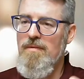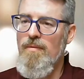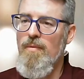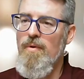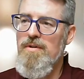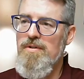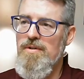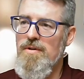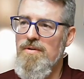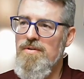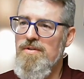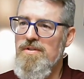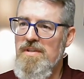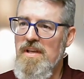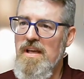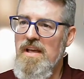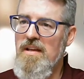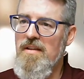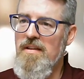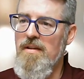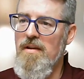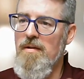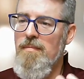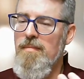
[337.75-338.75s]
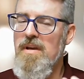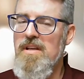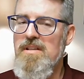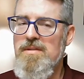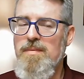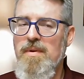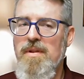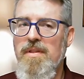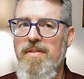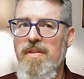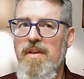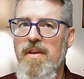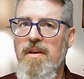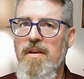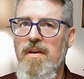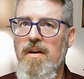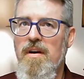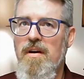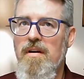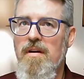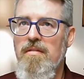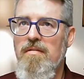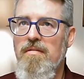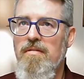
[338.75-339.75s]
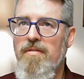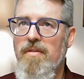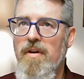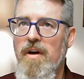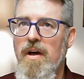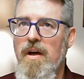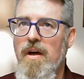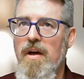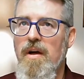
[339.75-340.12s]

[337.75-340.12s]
what you're saying there makes me think of.